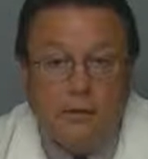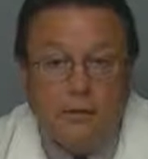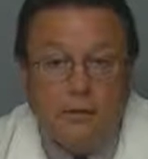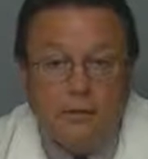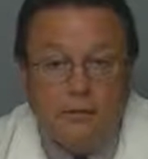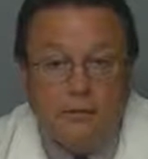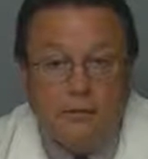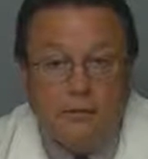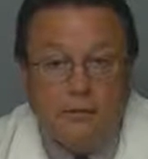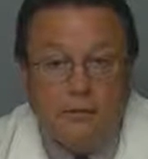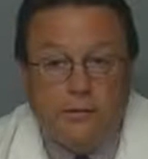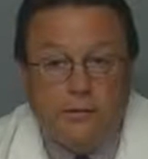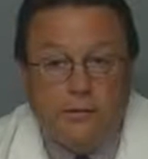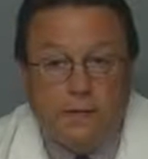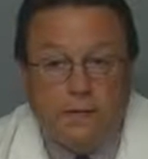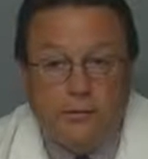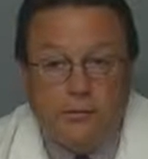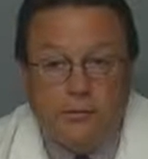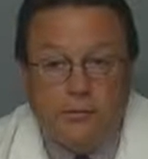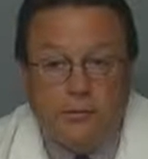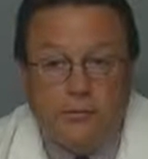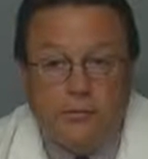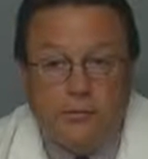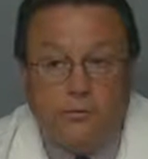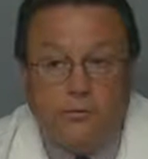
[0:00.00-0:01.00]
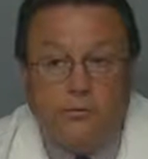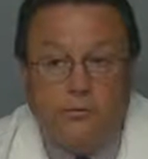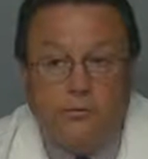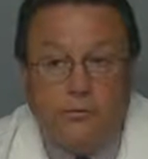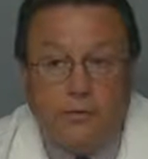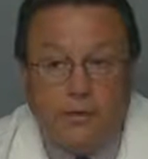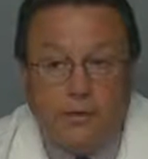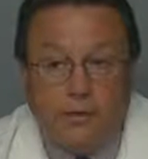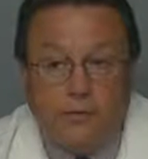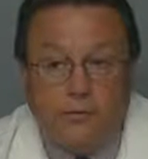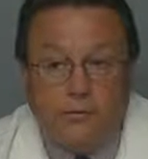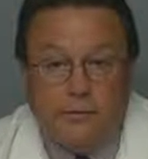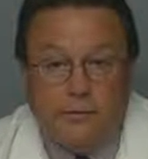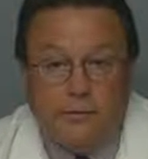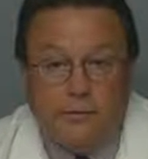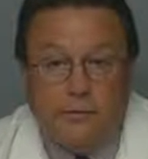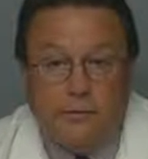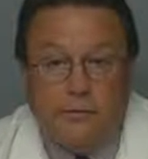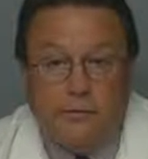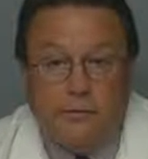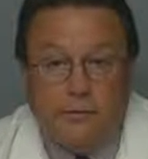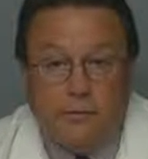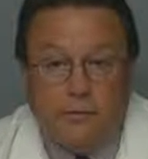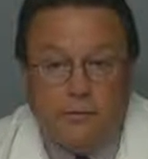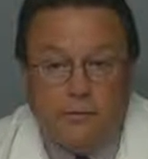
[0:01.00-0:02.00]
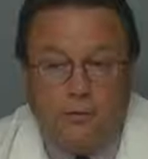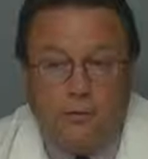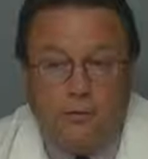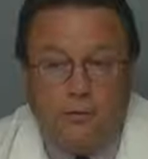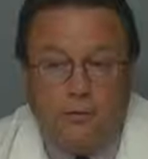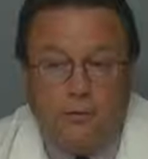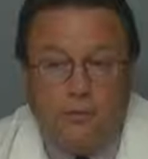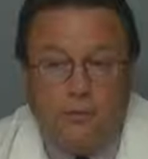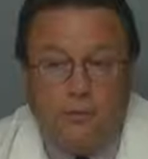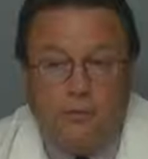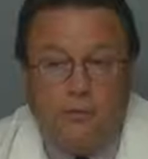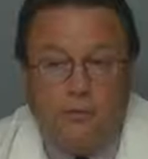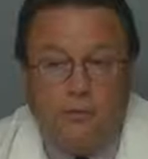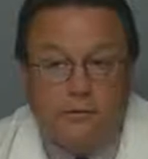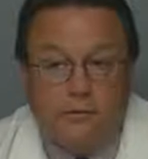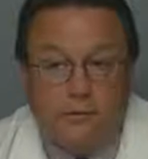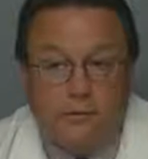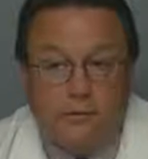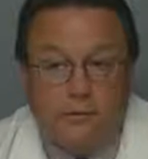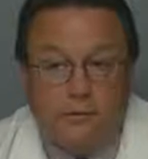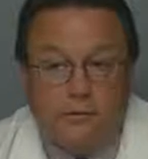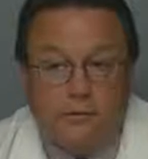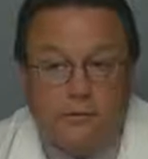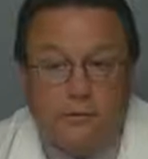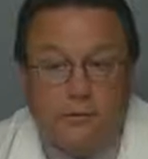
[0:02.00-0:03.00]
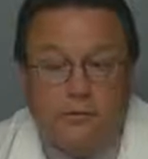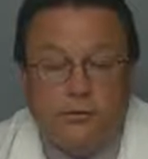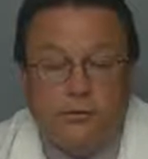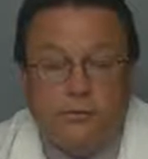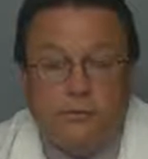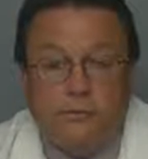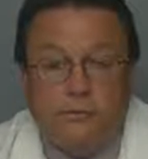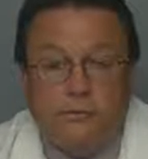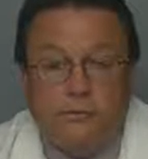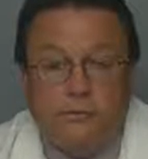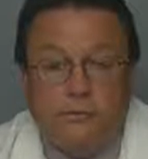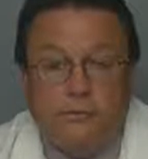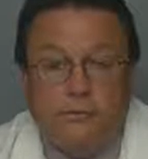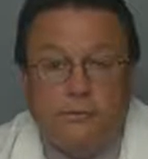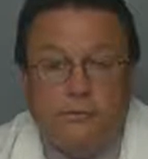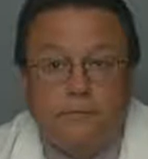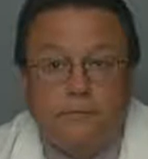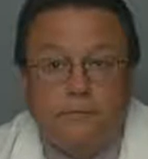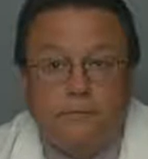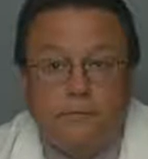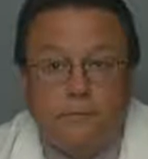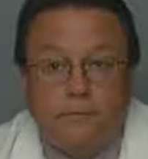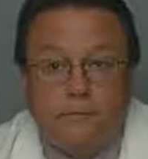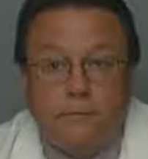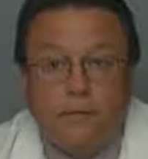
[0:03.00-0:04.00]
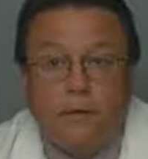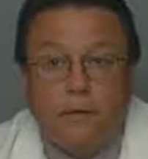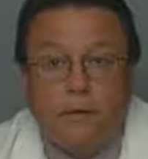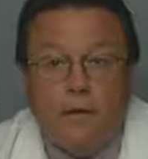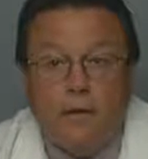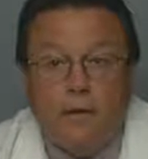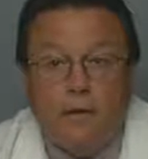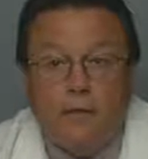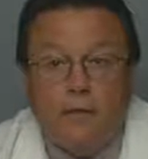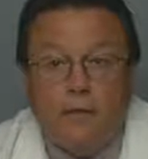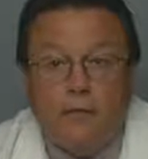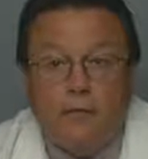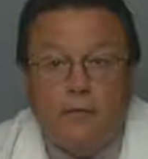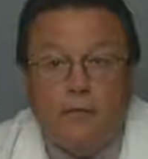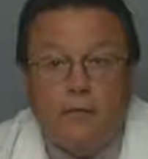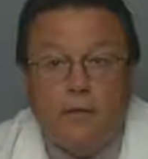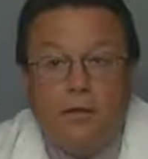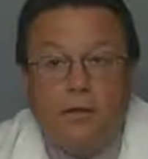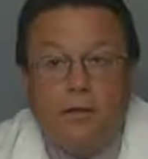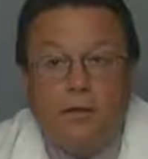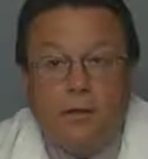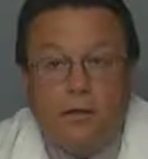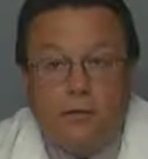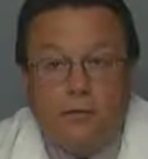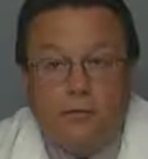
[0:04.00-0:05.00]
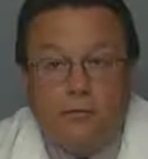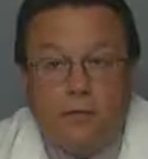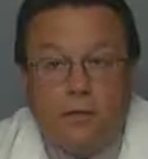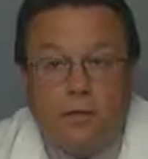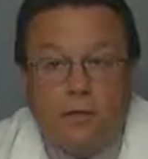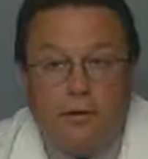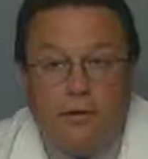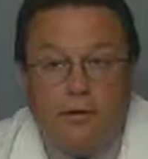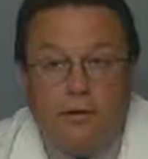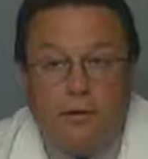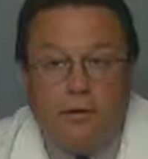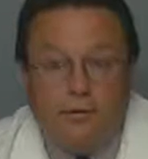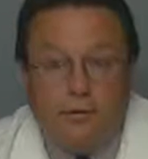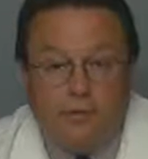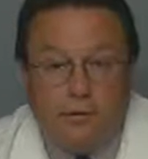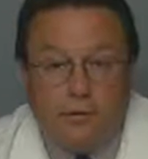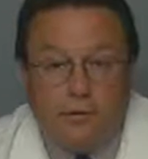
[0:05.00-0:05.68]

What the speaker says: This could damage certain plastic or cause discoloration. Great Lakes recommends